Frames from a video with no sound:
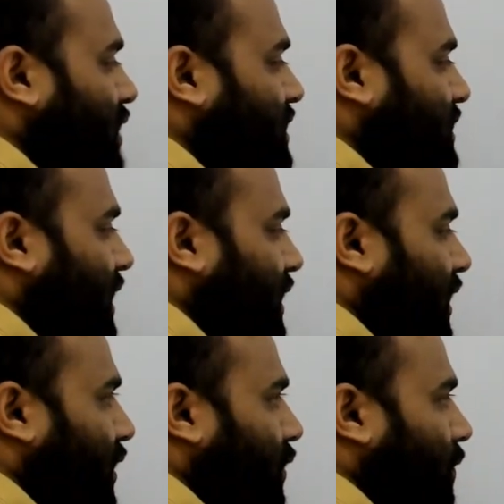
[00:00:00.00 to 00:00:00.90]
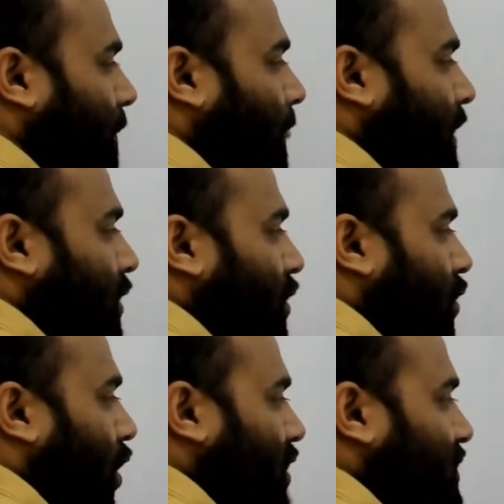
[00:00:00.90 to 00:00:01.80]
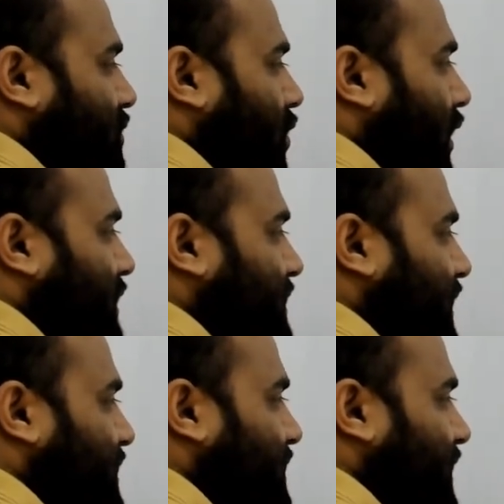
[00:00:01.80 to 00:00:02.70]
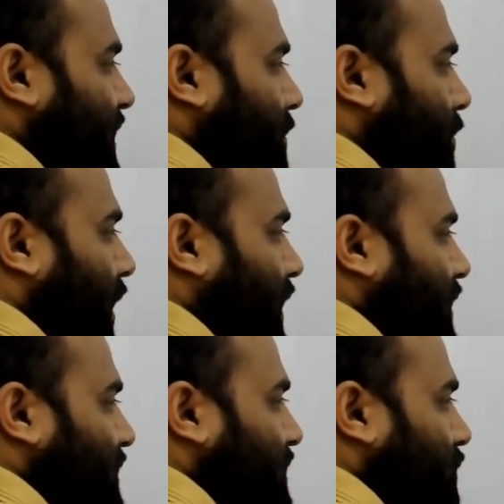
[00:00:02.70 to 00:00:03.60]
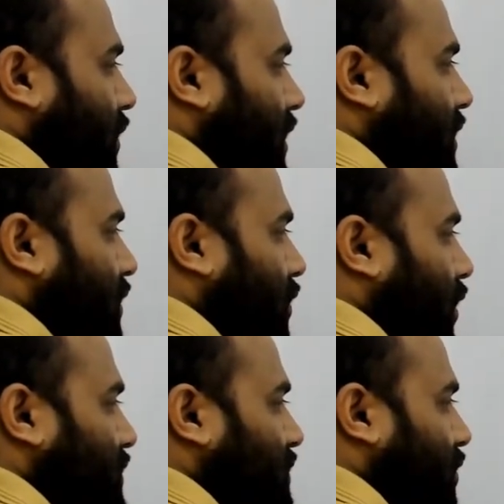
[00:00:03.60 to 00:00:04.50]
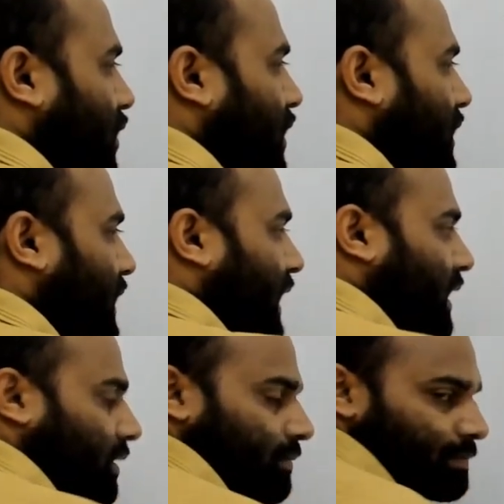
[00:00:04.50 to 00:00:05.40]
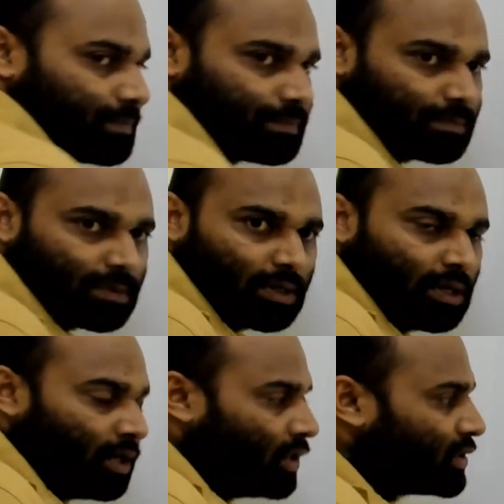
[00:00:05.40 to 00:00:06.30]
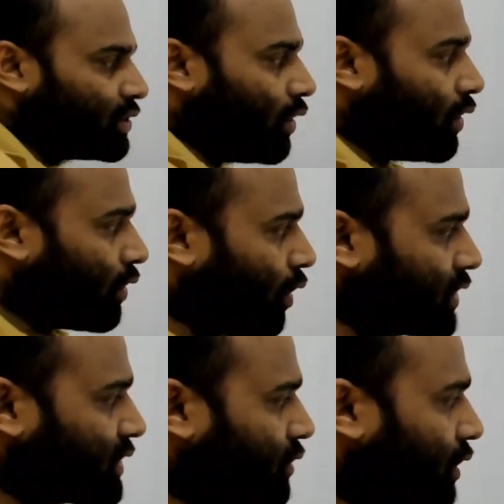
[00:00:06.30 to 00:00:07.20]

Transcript: 10 into cos square 60 minus what? Cos square 10. So cos square,